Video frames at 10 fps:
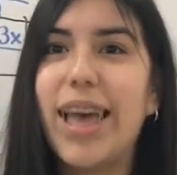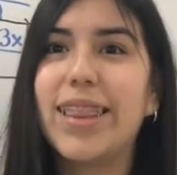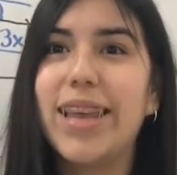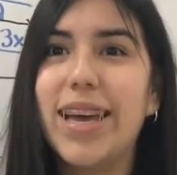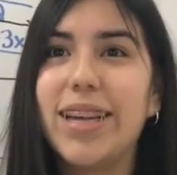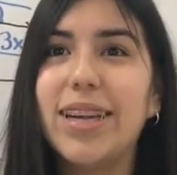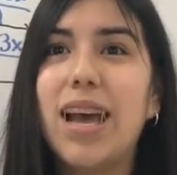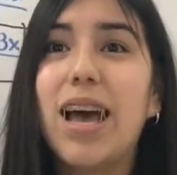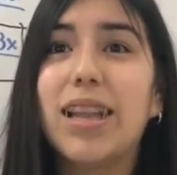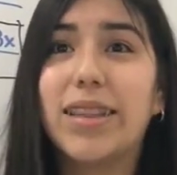And then,
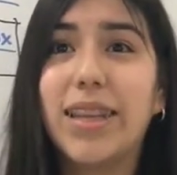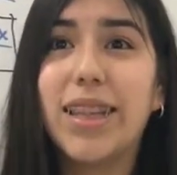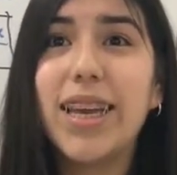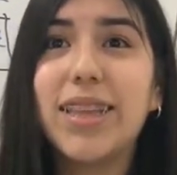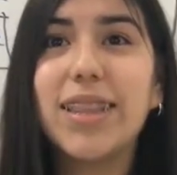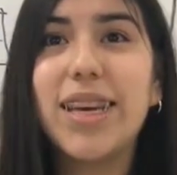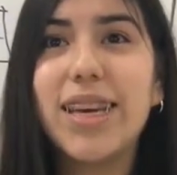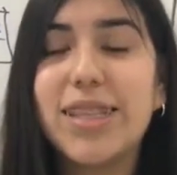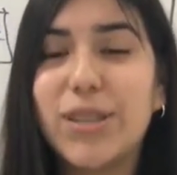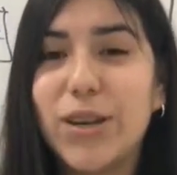the length
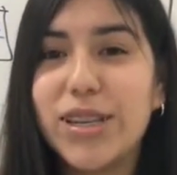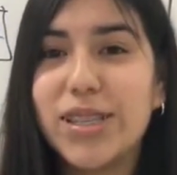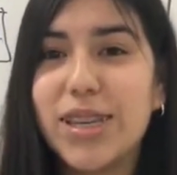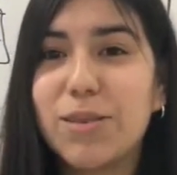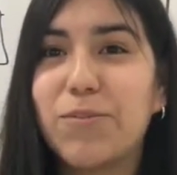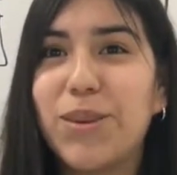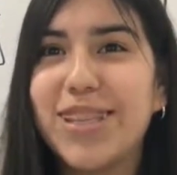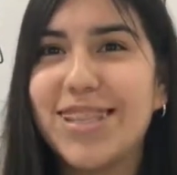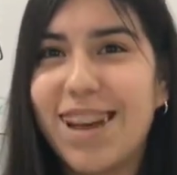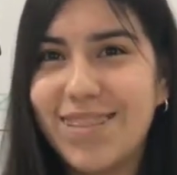is
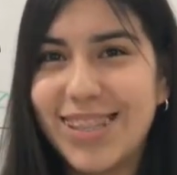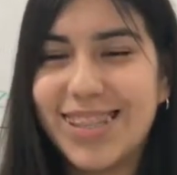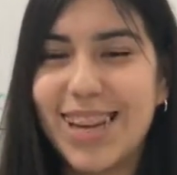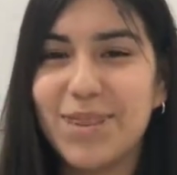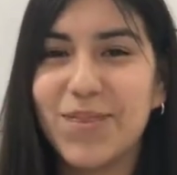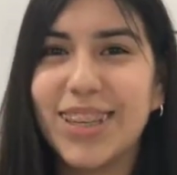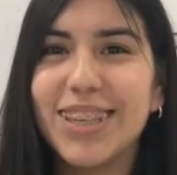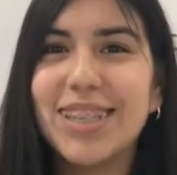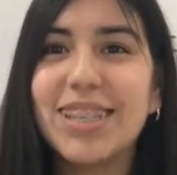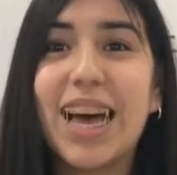36.7
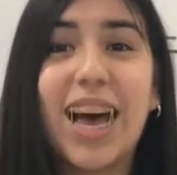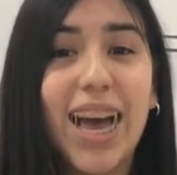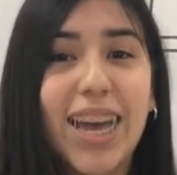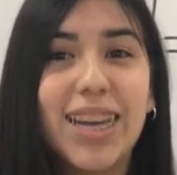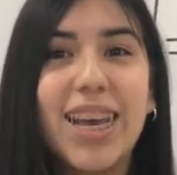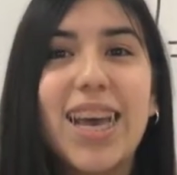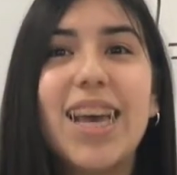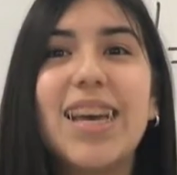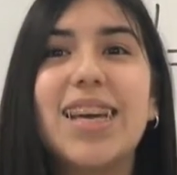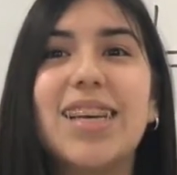centimeters. The height
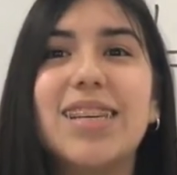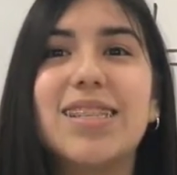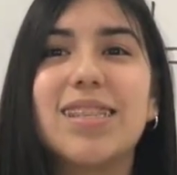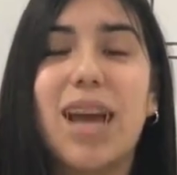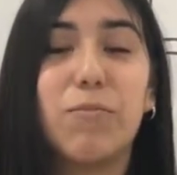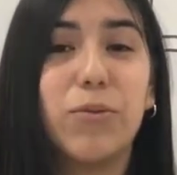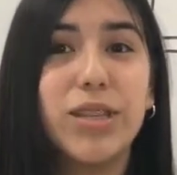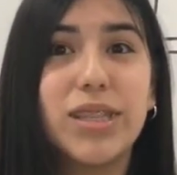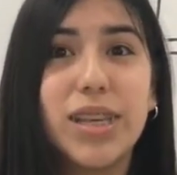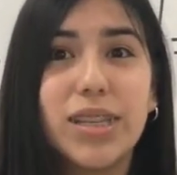is
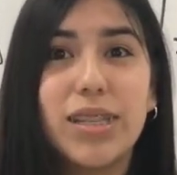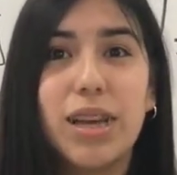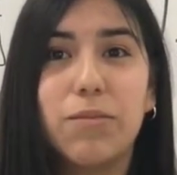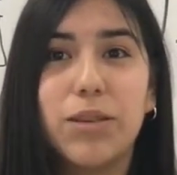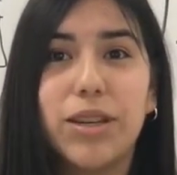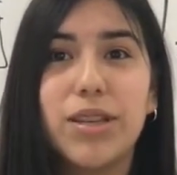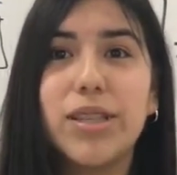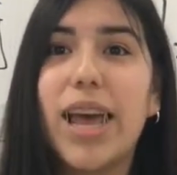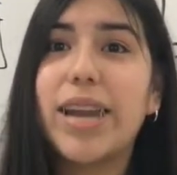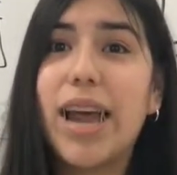9.6
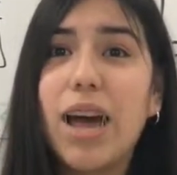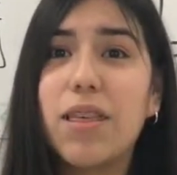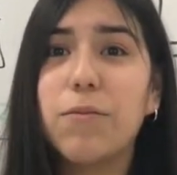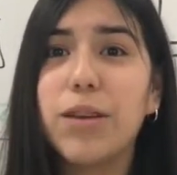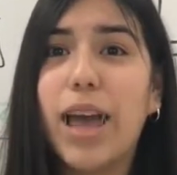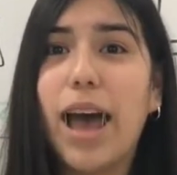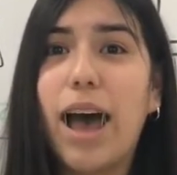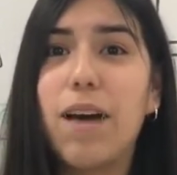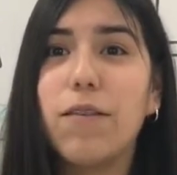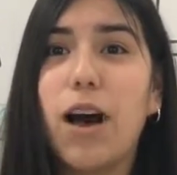centimeters. And now that we
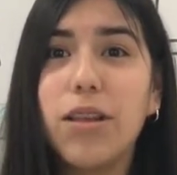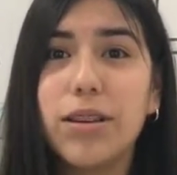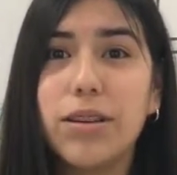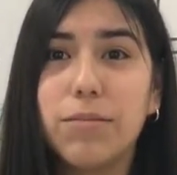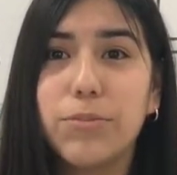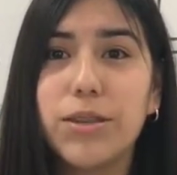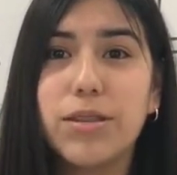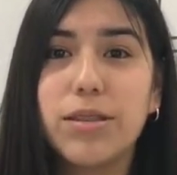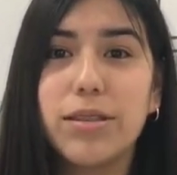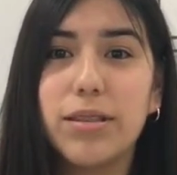have all the
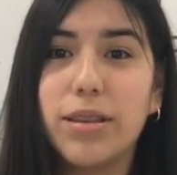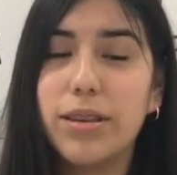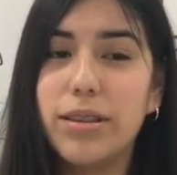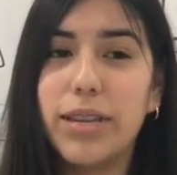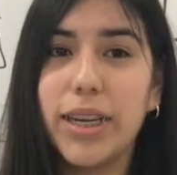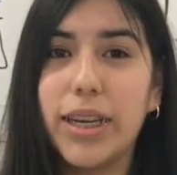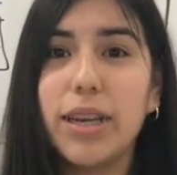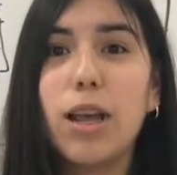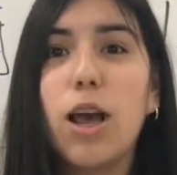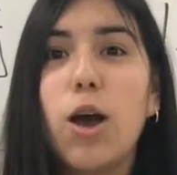numbers
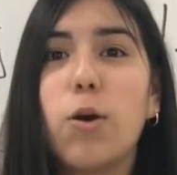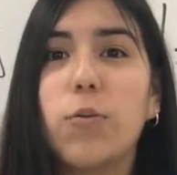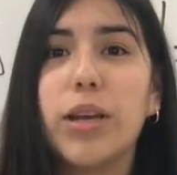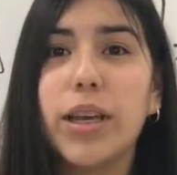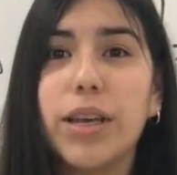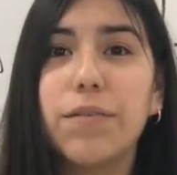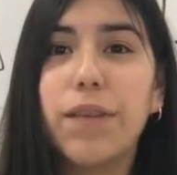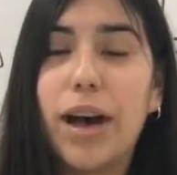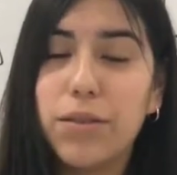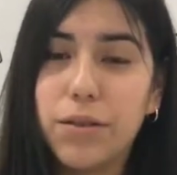needed, we
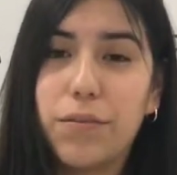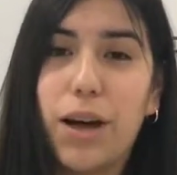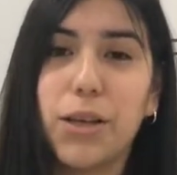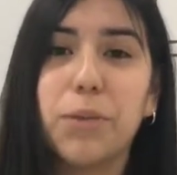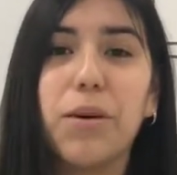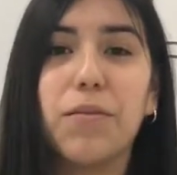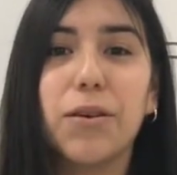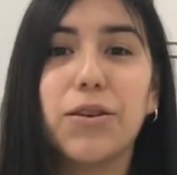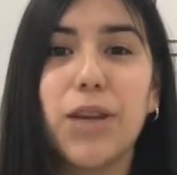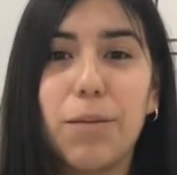found the volume of
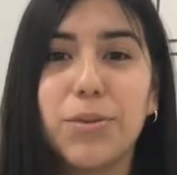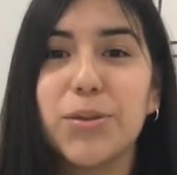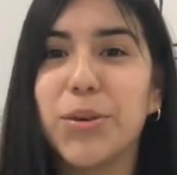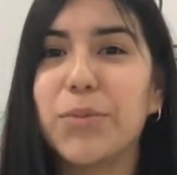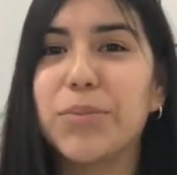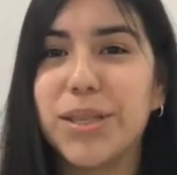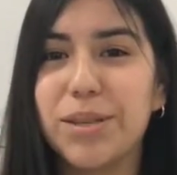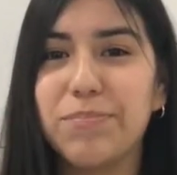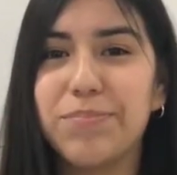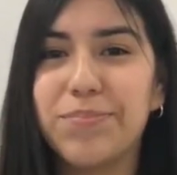our trapezoidal prism.